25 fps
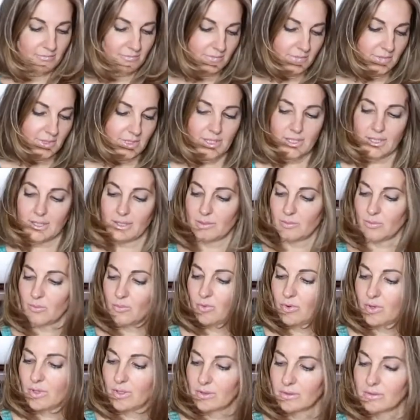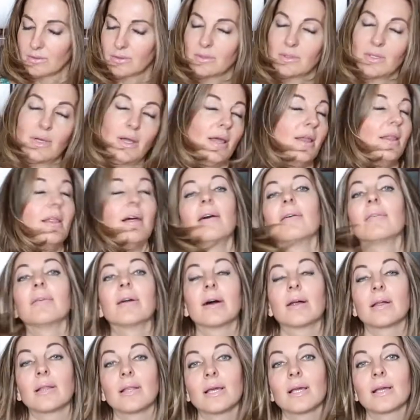A little more. I love
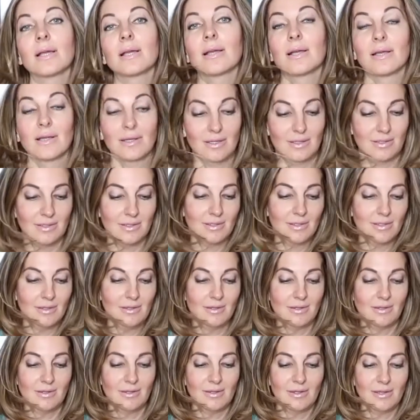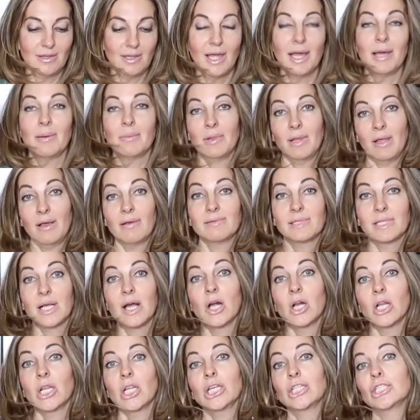garlic. Lamb loves
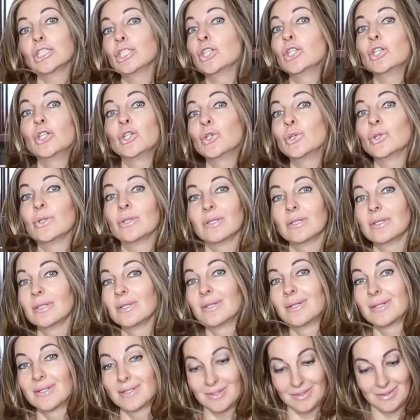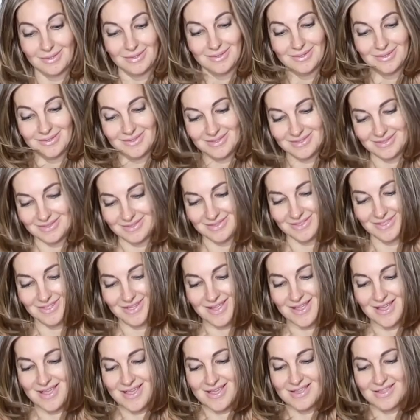garlic too.
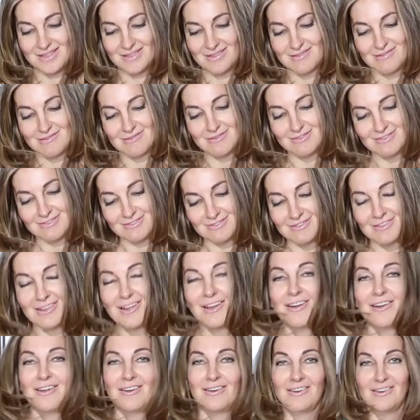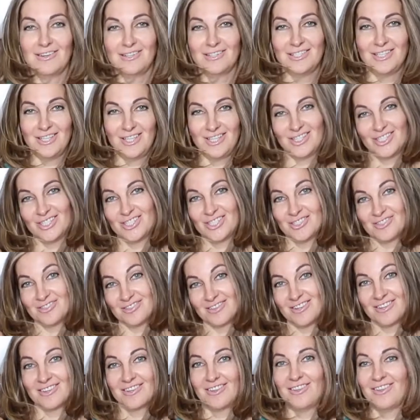And our dish
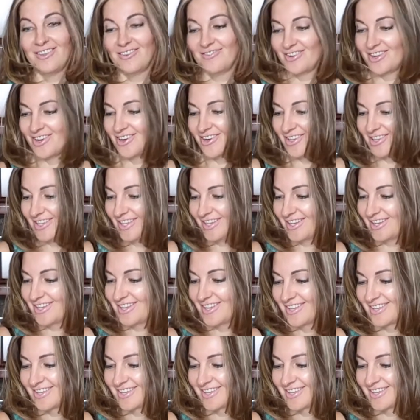gonna love garlic